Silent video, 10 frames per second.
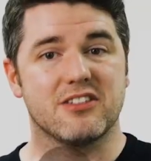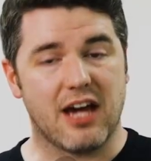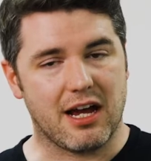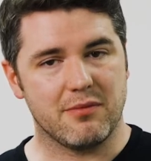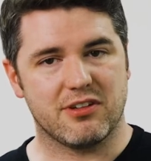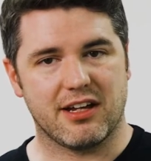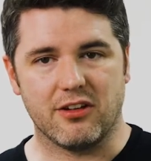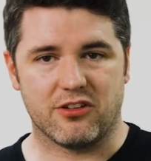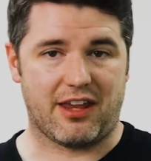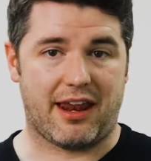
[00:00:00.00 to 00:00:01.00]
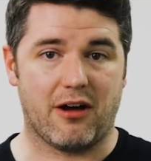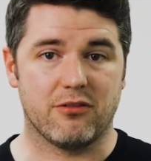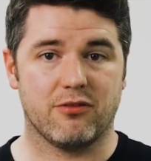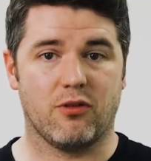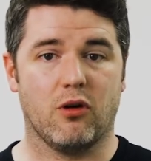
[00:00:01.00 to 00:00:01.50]
timescale set
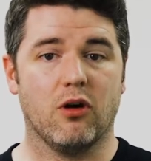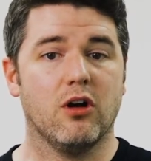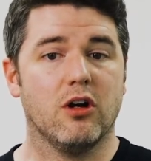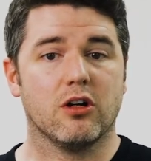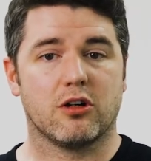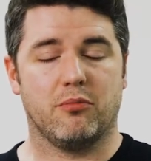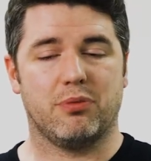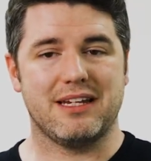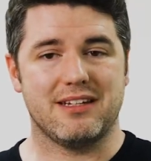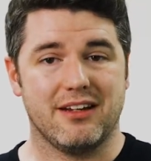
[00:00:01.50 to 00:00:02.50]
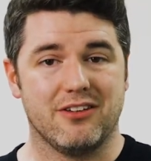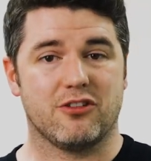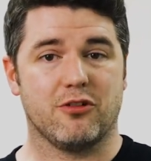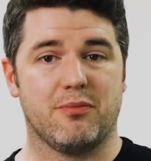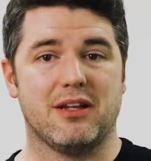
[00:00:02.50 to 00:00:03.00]
out for completing and
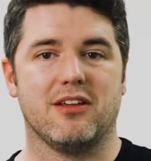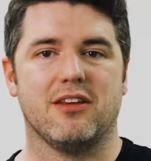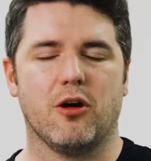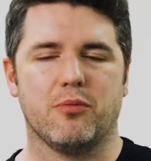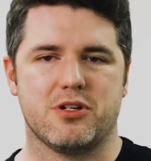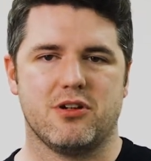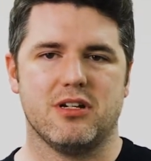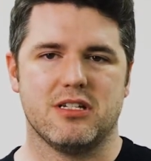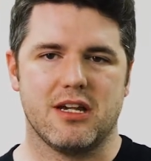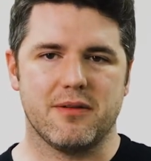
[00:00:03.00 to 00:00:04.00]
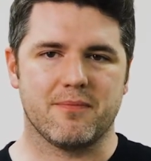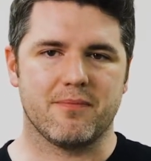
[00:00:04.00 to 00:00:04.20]
submitting the opportunity.